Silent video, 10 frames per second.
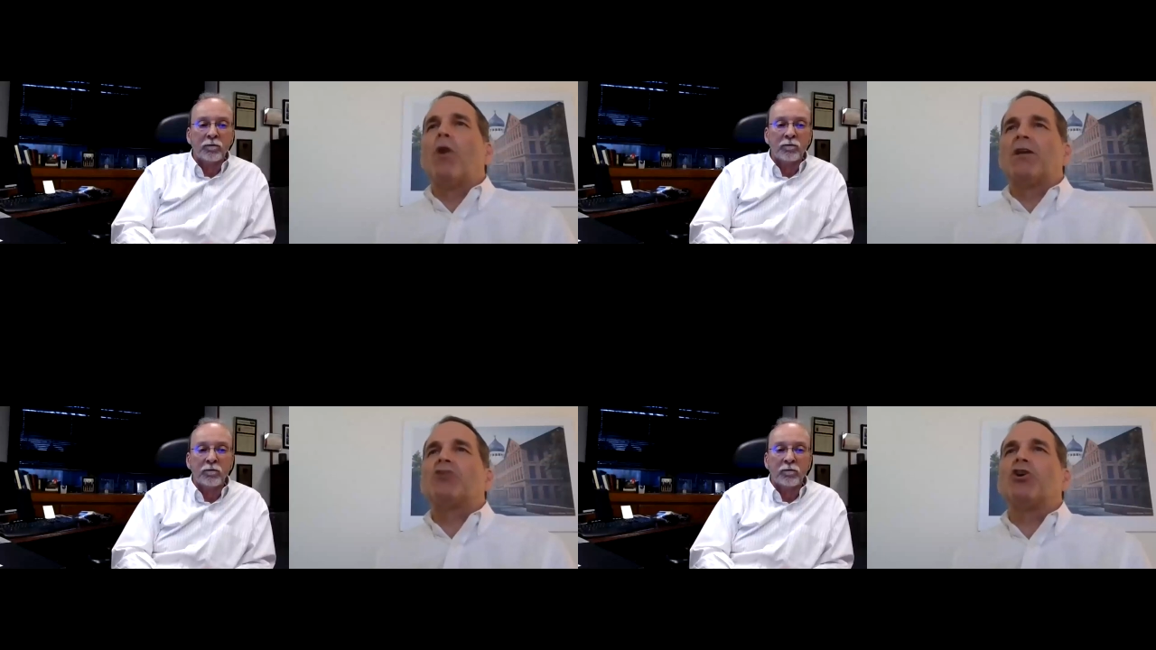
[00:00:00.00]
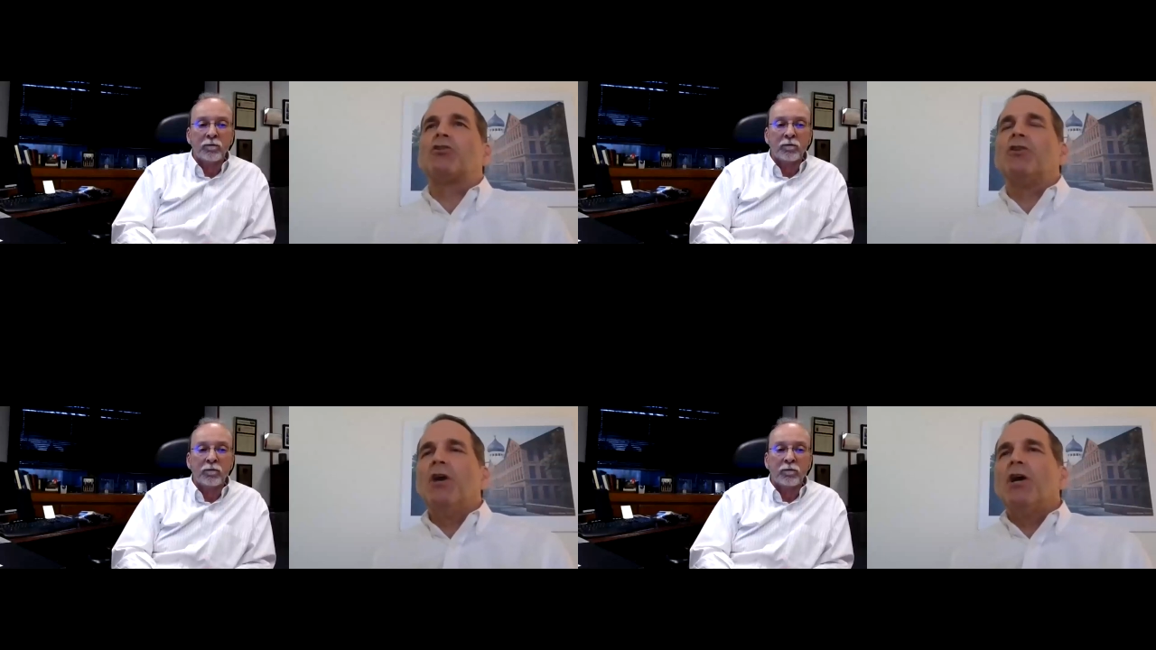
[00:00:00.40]
Speaker 1: what it took.
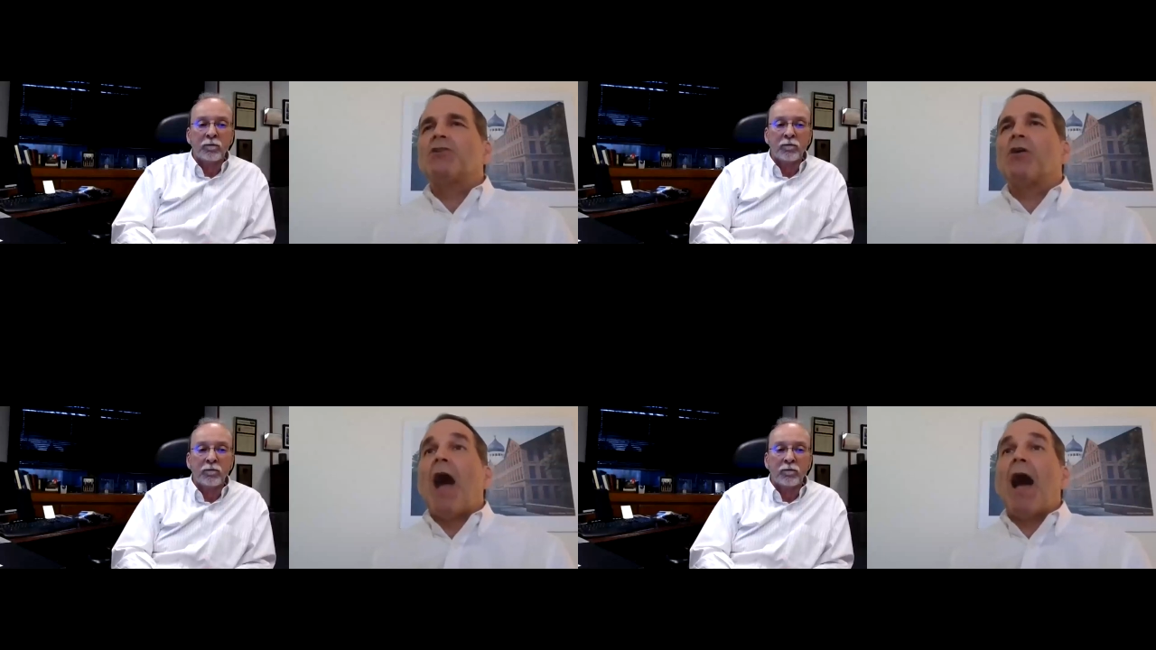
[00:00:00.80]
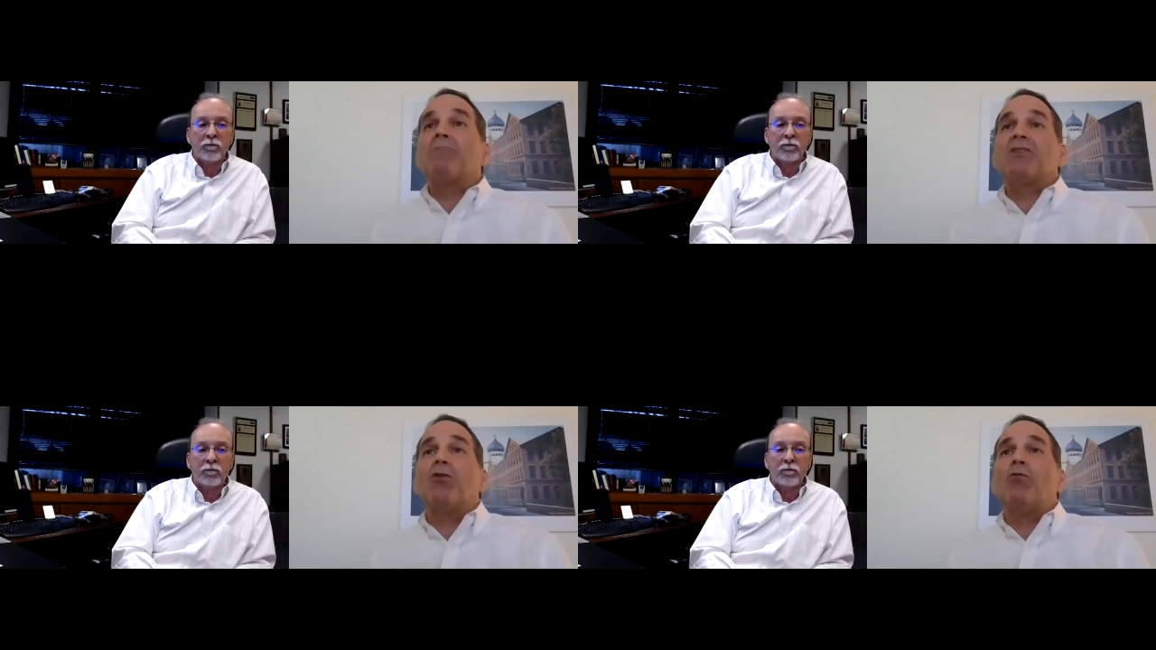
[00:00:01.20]
So I'm
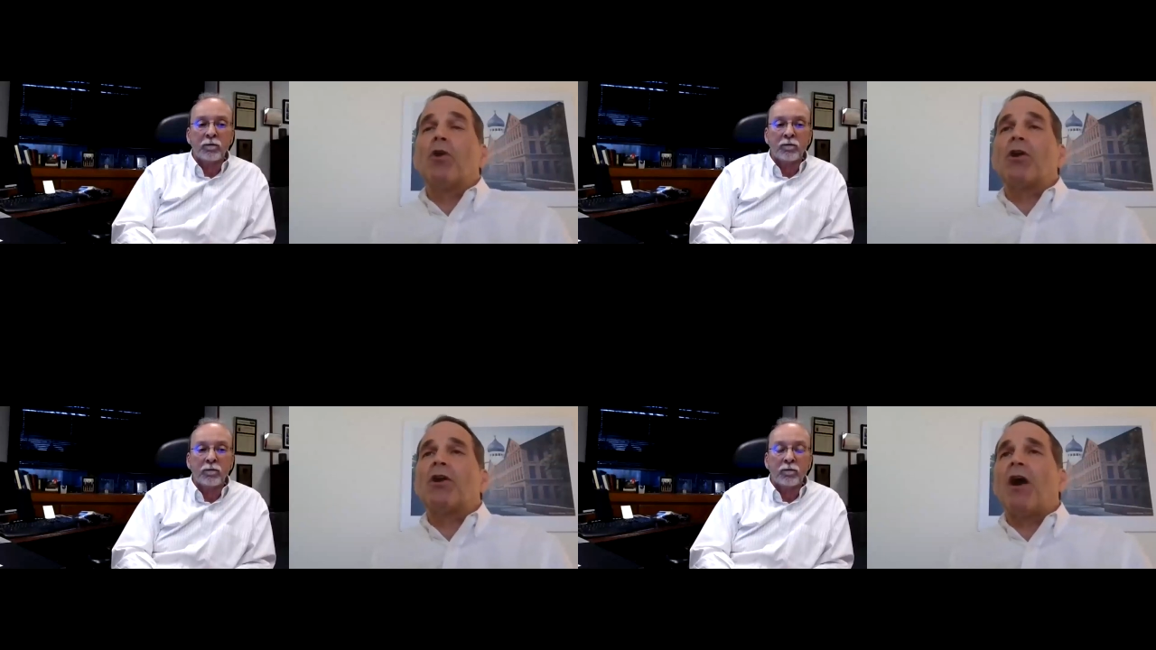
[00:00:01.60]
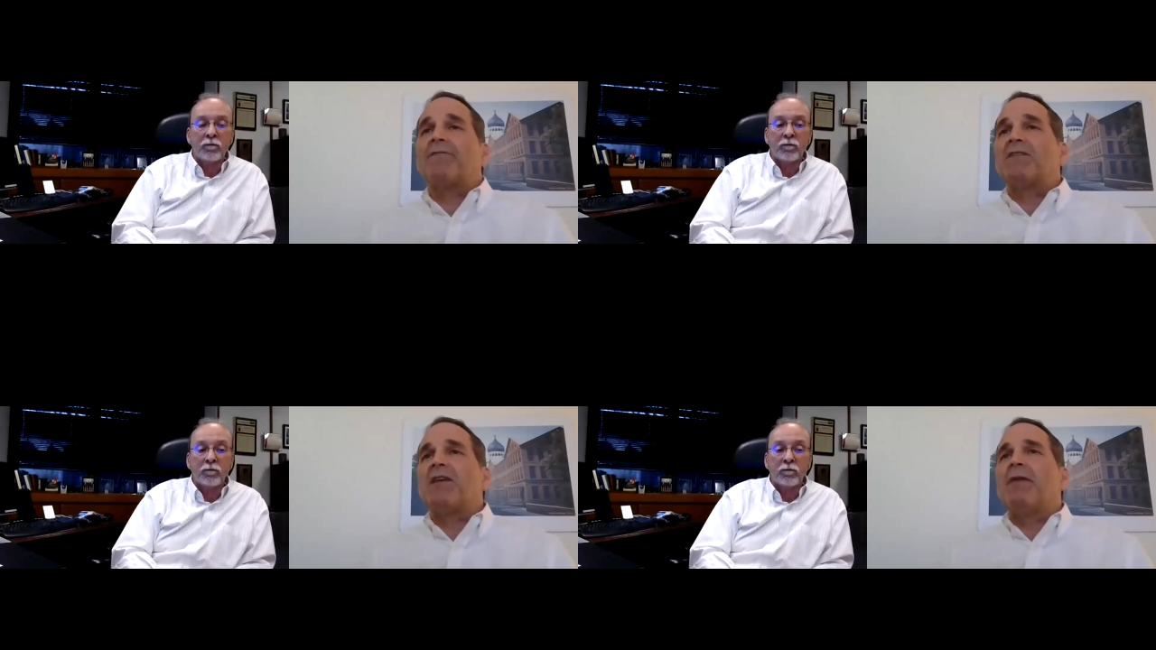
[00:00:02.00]
still working off
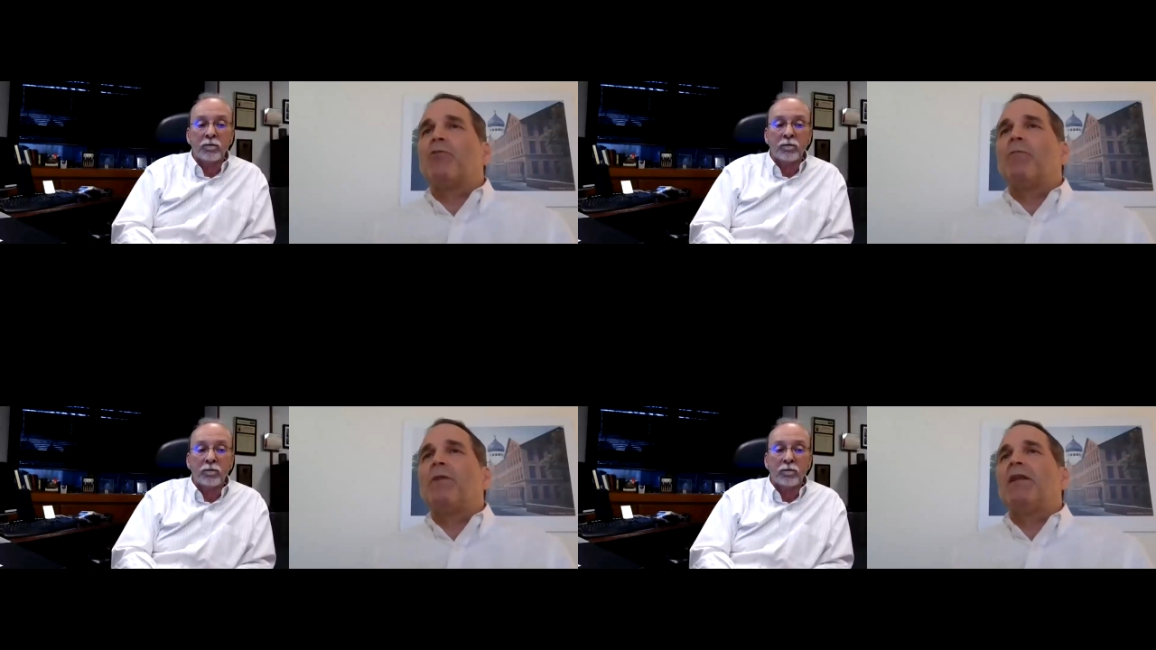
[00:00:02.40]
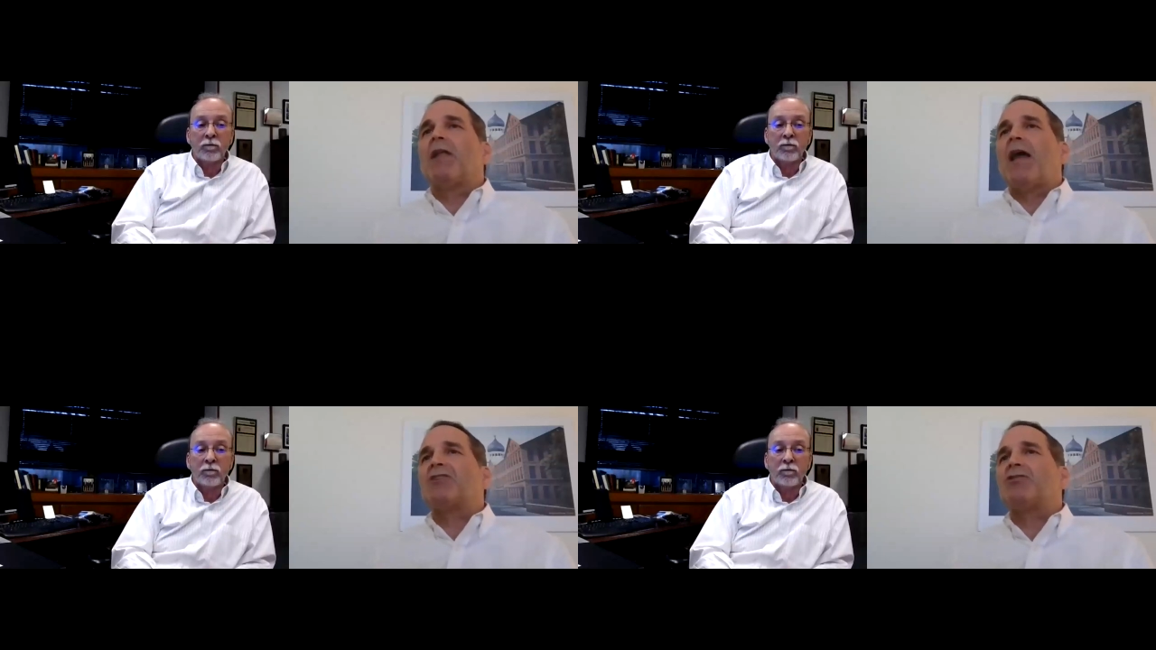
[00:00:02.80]
the same remedial
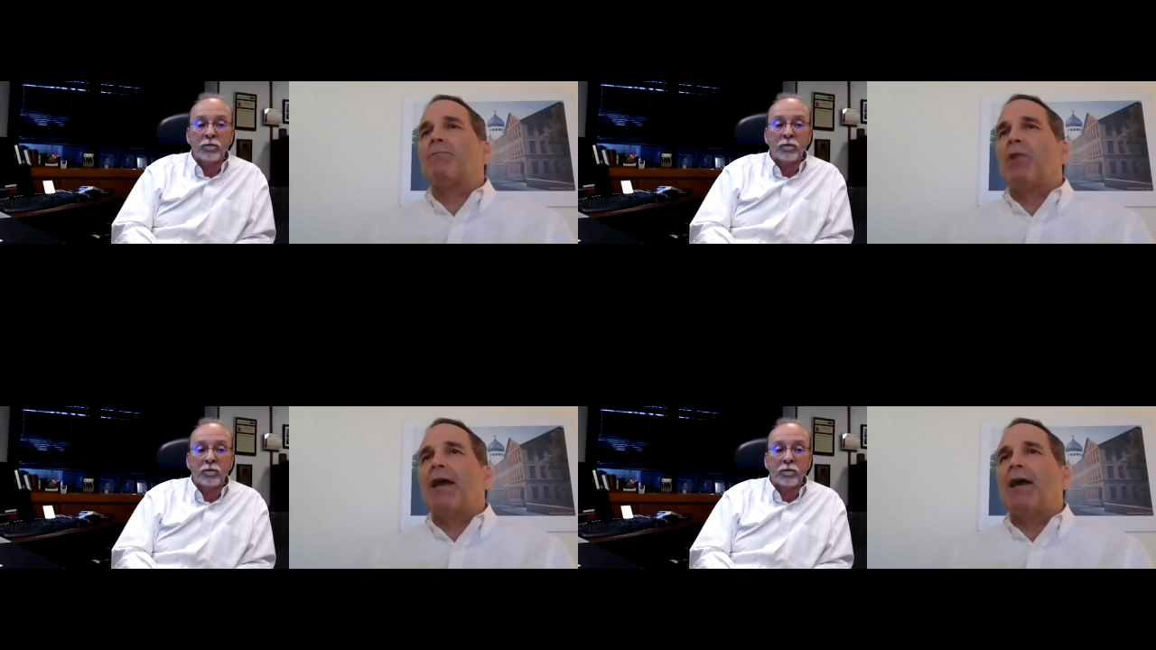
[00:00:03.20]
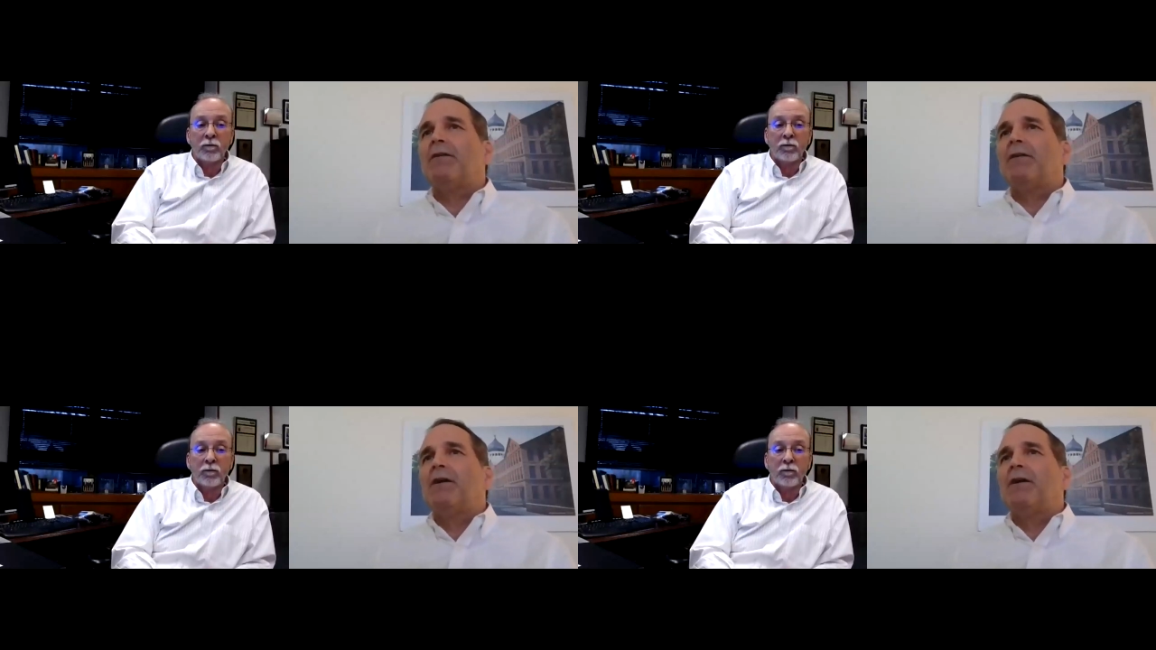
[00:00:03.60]
action plan.